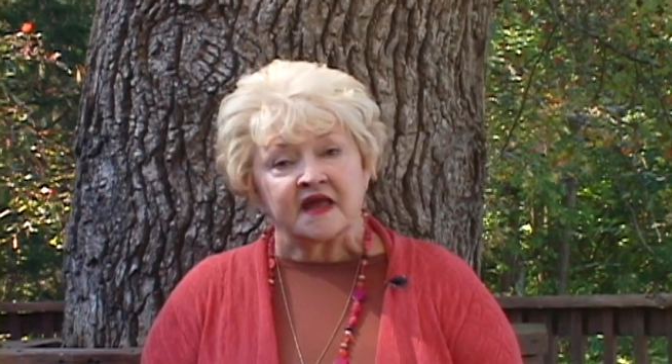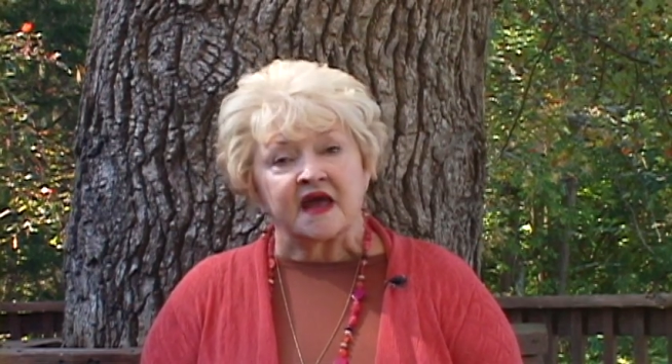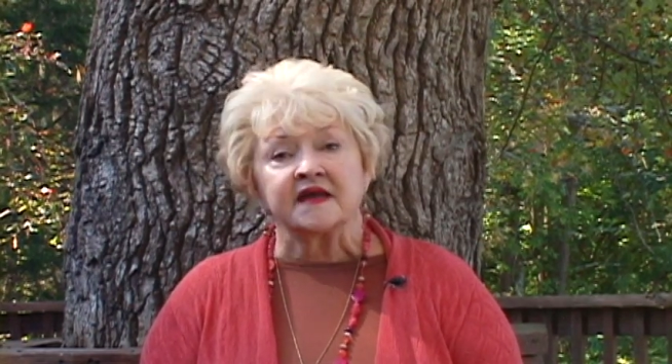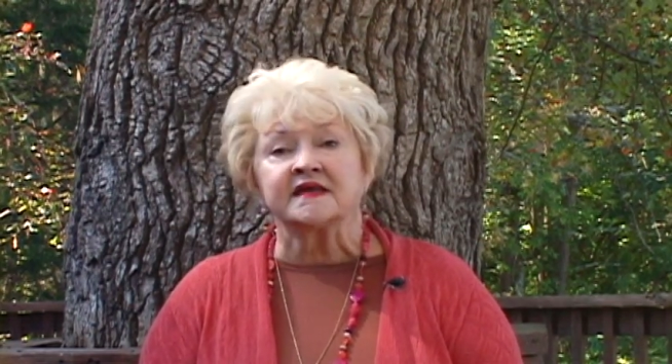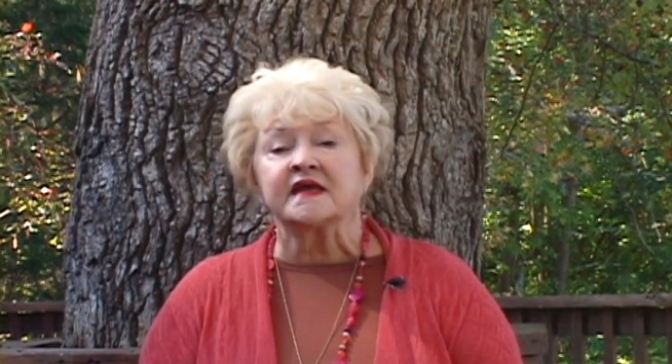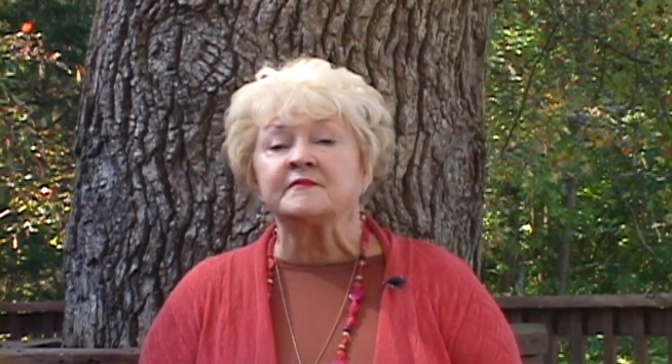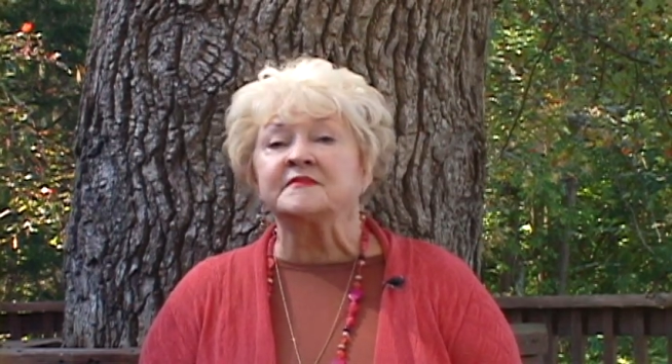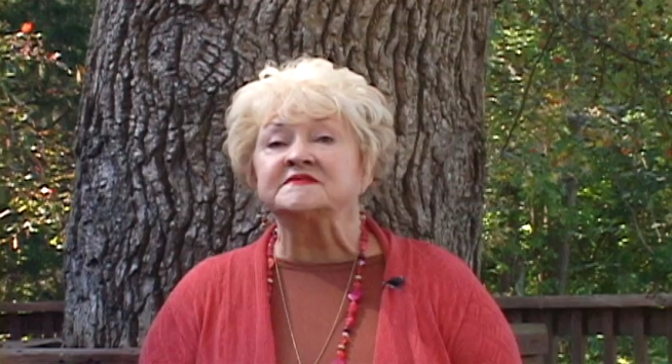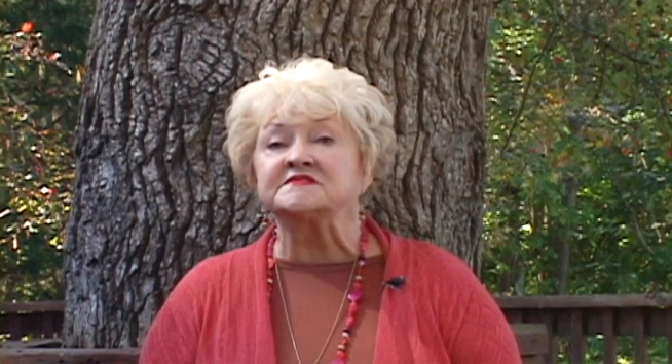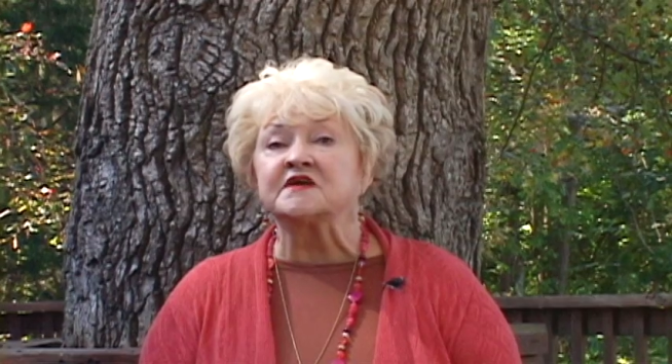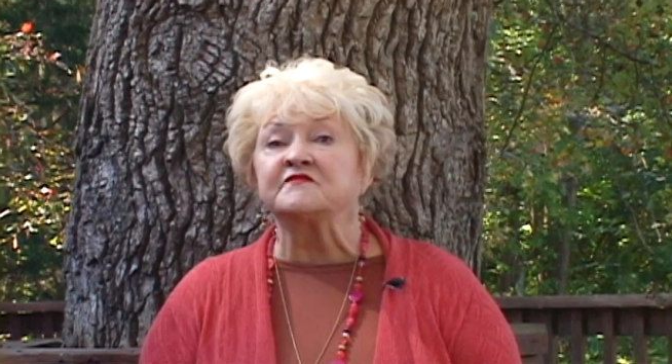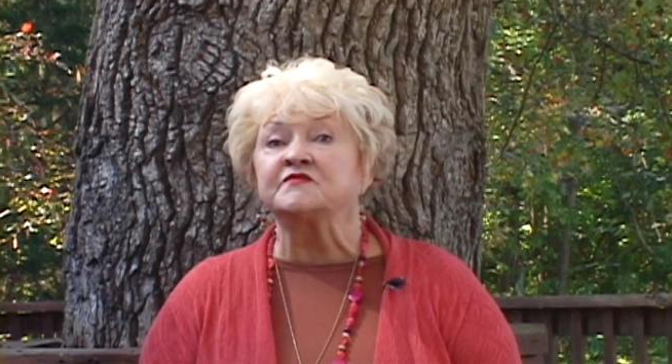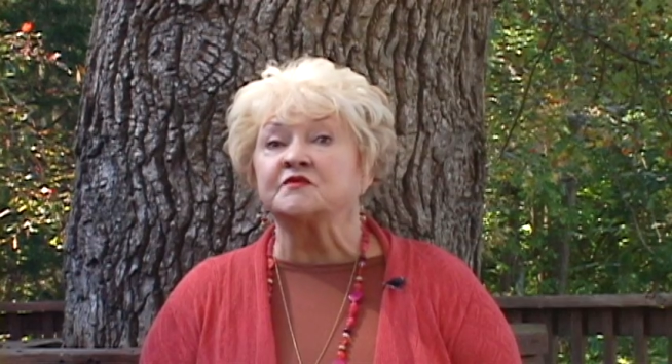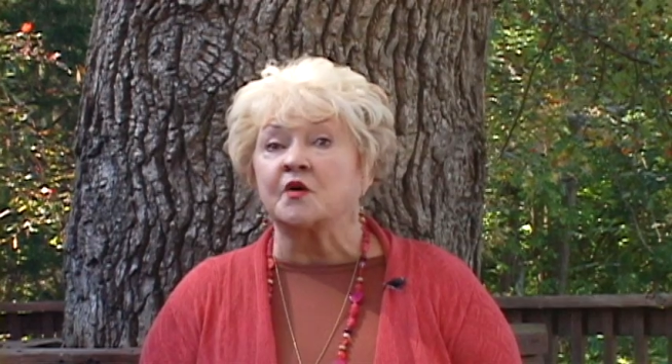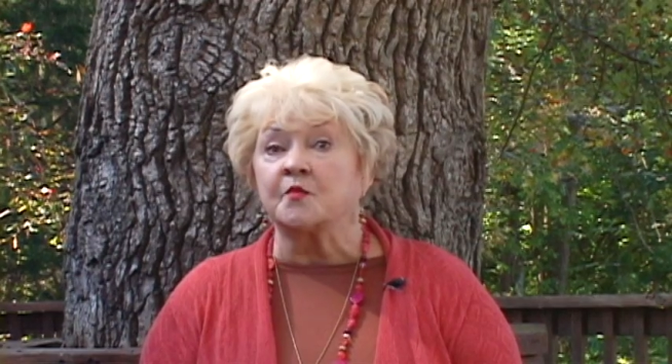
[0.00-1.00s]
I get
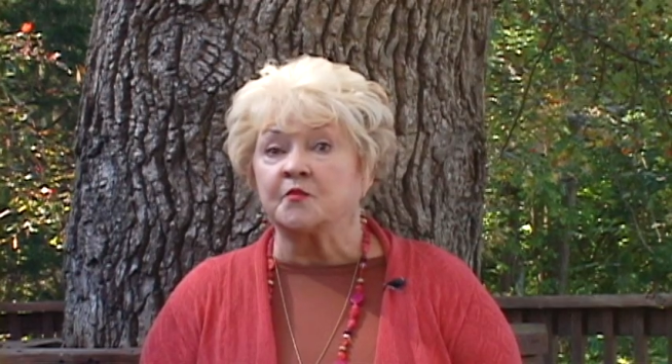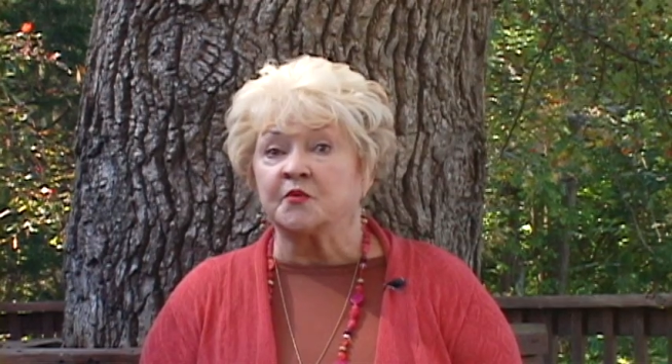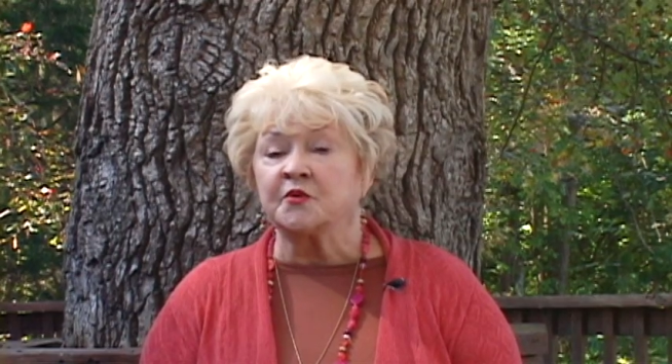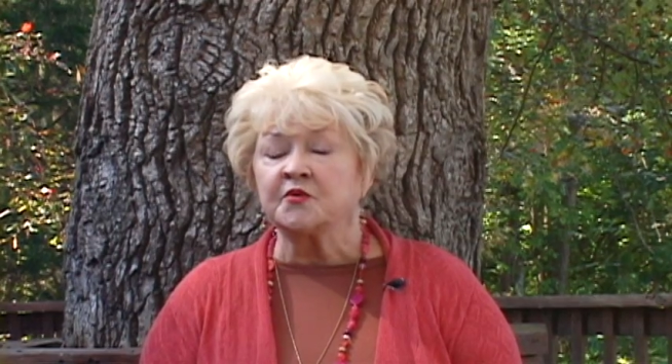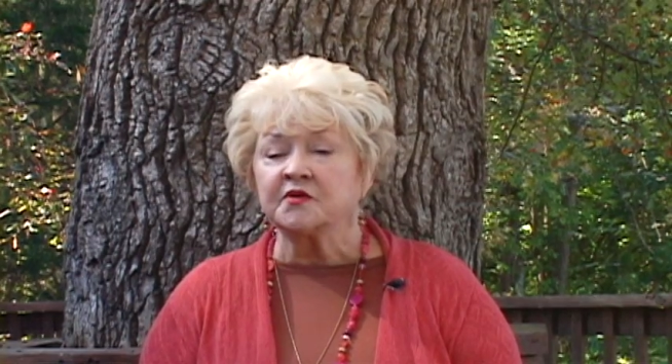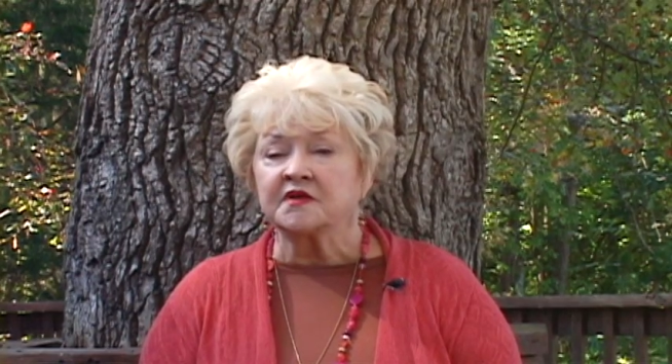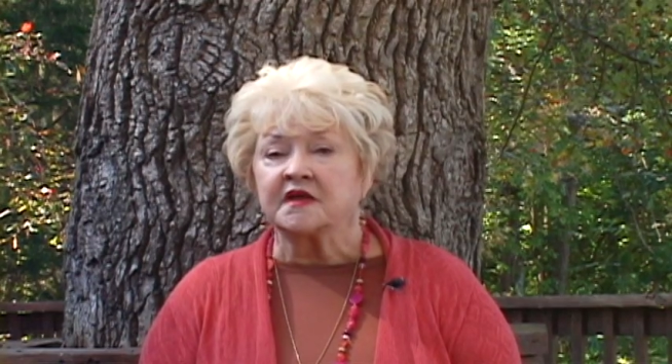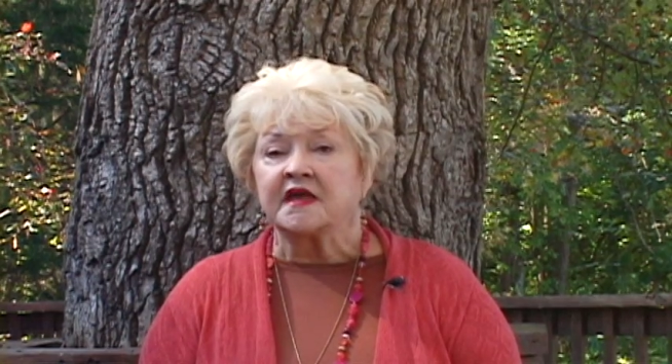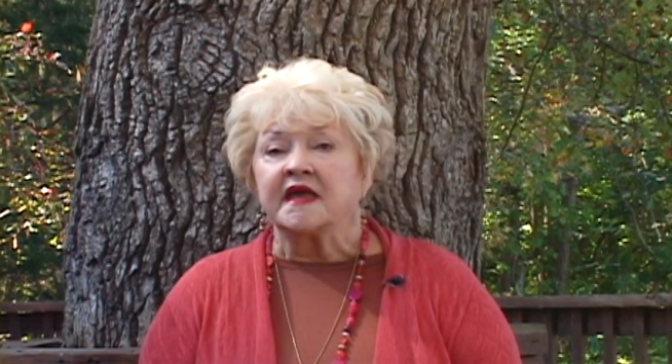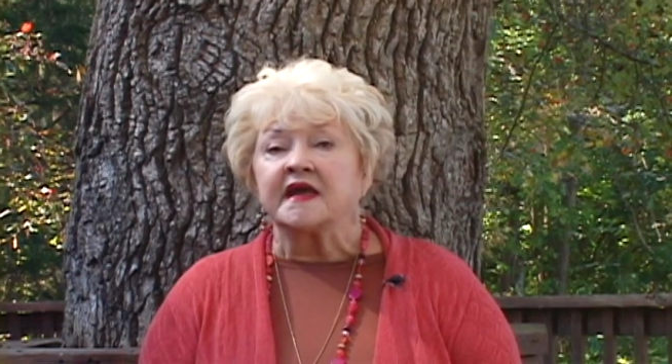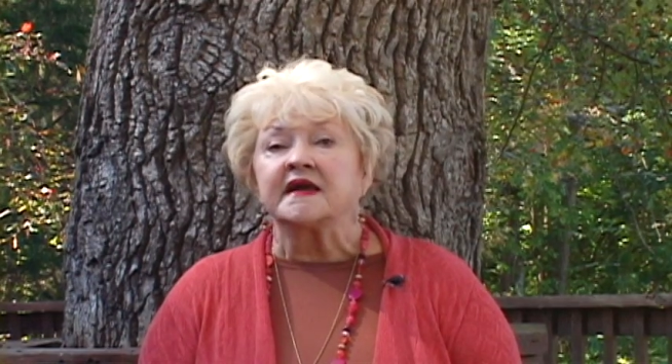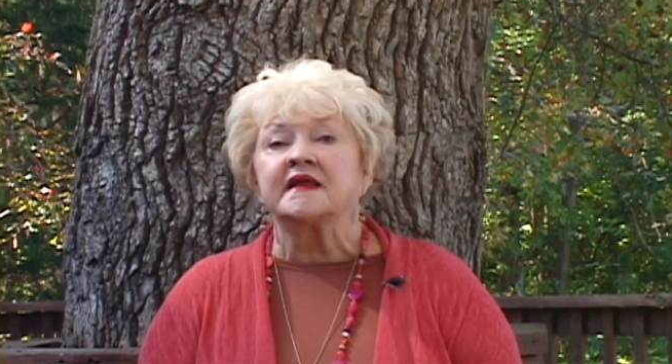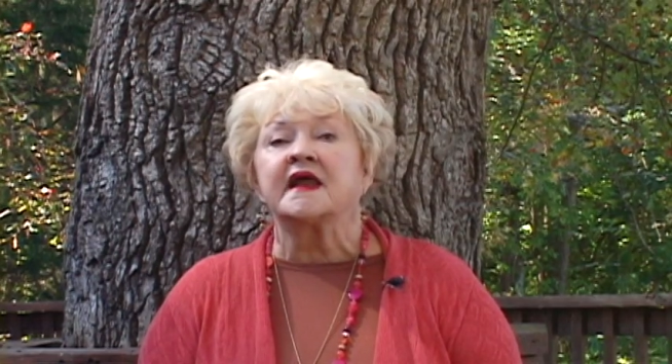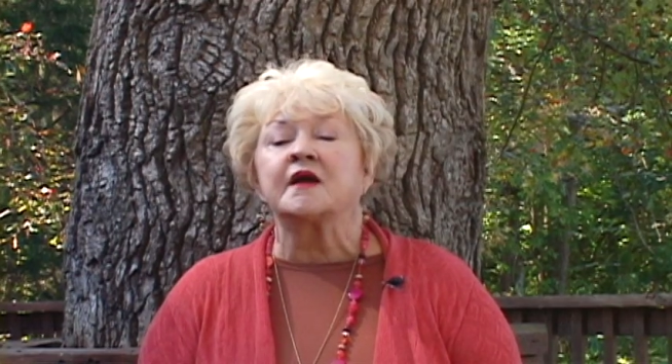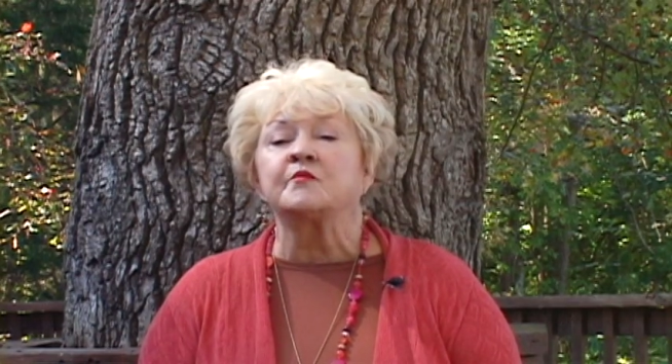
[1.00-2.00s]
myself a notebook
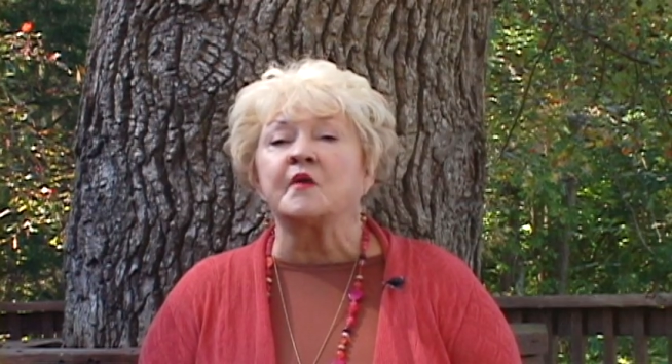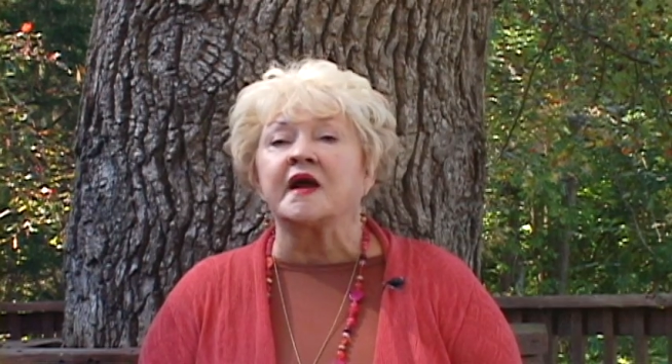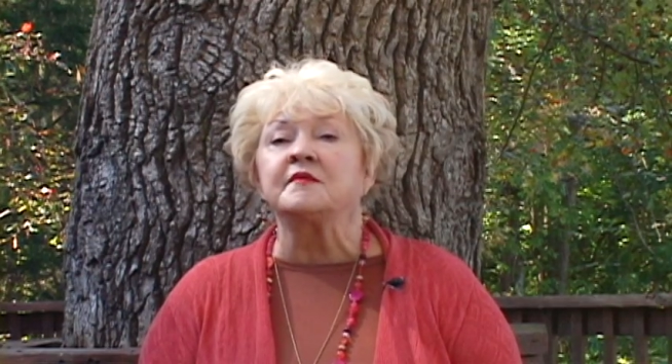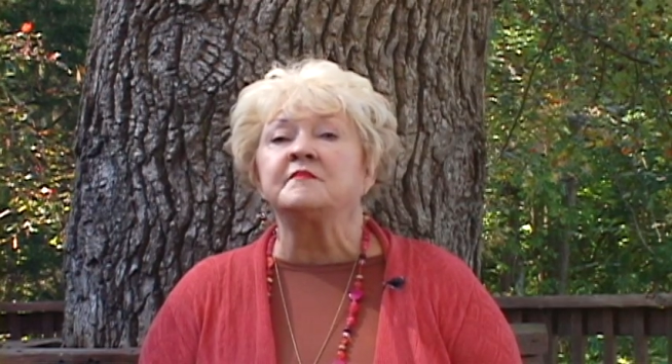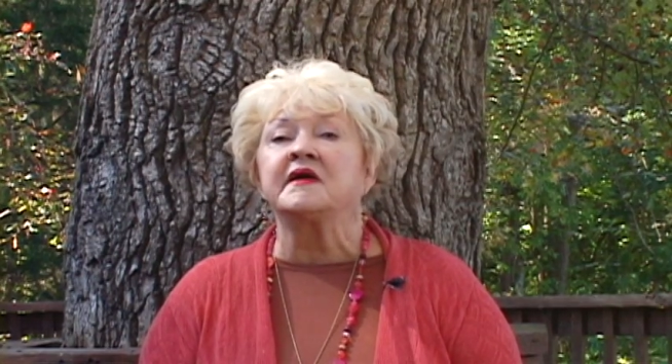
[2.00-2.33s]
and I write